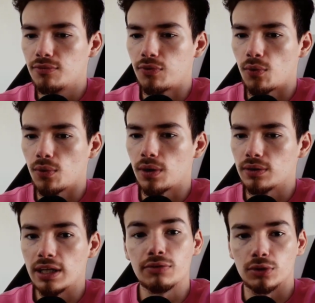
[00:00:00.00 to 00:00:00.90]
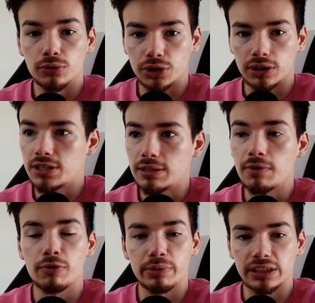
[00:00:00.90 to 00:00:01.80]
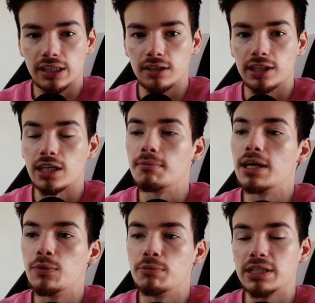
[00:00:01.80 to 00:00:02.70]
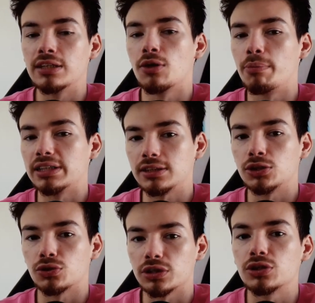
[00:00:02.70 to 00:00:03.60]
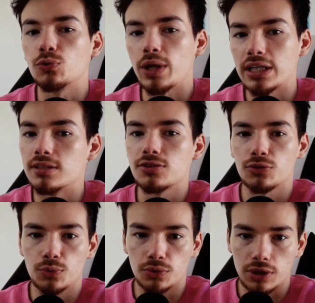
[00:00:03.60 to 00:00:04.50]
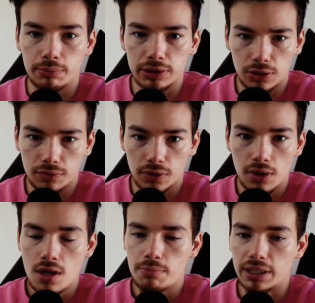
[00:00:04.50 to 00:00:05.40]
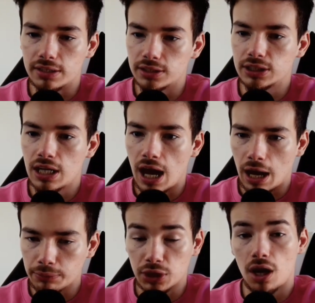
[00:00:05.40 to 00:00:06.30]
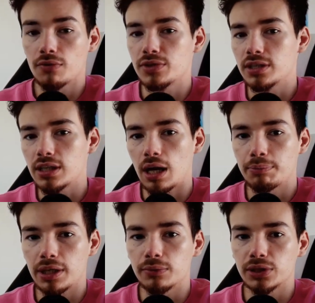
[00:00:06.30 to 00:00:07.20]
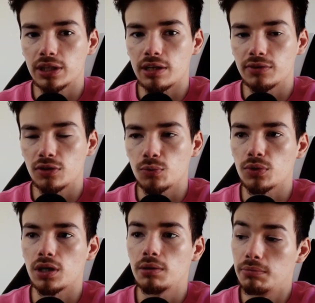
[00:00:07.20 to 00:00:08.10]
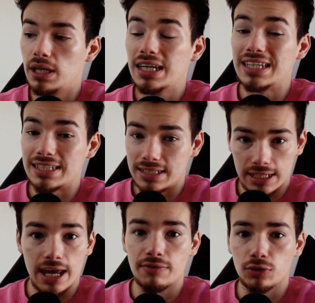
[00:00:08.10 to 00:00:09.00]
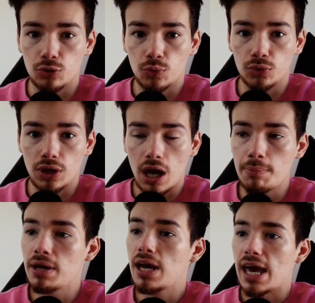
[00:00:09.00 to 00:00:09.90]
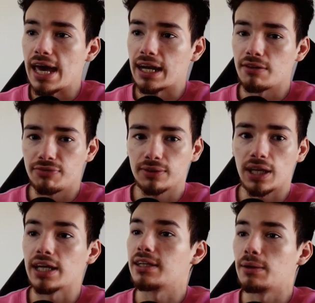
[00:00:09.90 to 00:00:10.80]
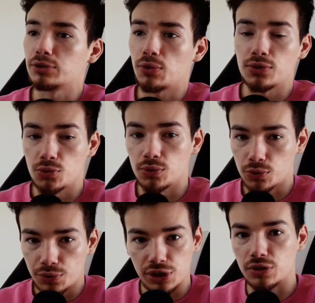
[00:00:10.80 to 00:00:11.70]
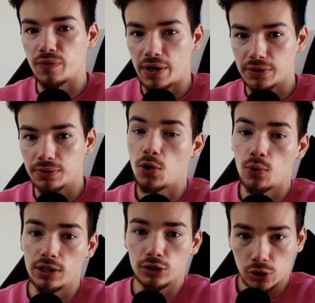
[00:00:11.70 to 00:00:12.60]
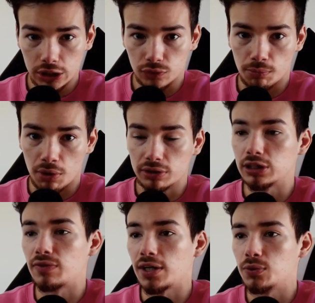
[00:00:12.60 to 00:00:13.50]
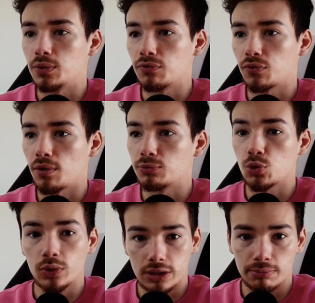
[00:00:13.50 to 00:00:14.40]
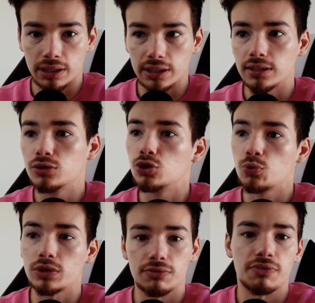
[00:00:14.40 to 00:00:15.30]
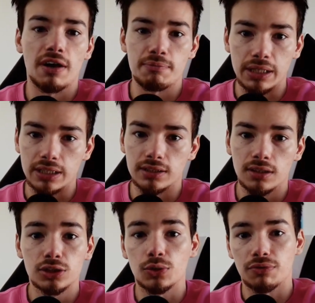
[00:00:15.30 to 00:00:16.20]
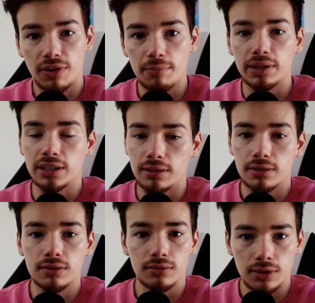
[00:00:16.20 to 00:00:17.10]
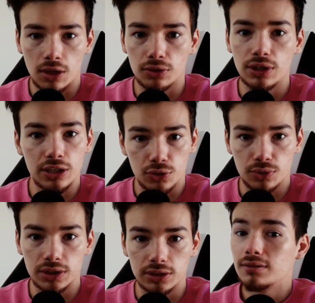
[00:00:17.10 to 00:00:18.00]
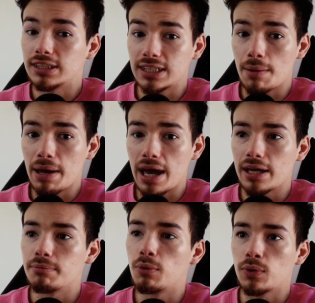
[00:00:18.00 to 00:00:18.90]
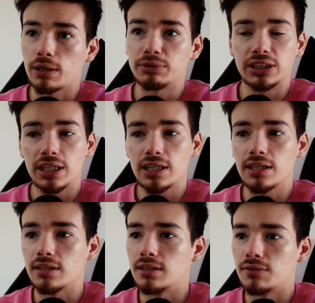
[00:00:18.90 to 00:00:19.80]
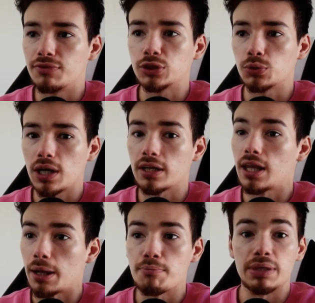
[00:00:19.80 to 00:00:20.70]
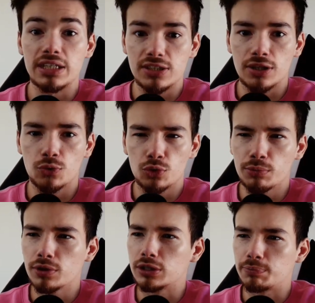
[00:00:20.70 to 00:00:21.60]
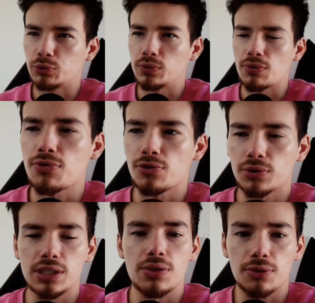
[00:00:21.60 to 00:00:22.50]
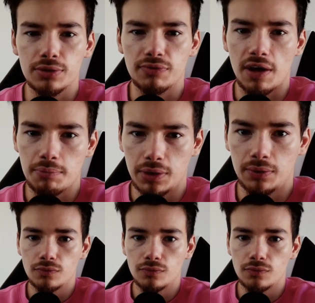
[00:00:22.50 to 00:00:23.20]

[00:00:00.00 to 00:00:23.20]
for Leverkusen, the team that would be selling him, it would be in their best interest to wait until the World Cup is over, because I was confident Hincapie was going to have a good World Cup. He did have a good World Cup, and I felt like that was going to increase his value. According to Transfermarkt, his value went from 20 million to 25 million, so a $5 million increase. That's not bad, but what I'm seeing in the official kind of like bids that are rumored is between 30 and 35 mil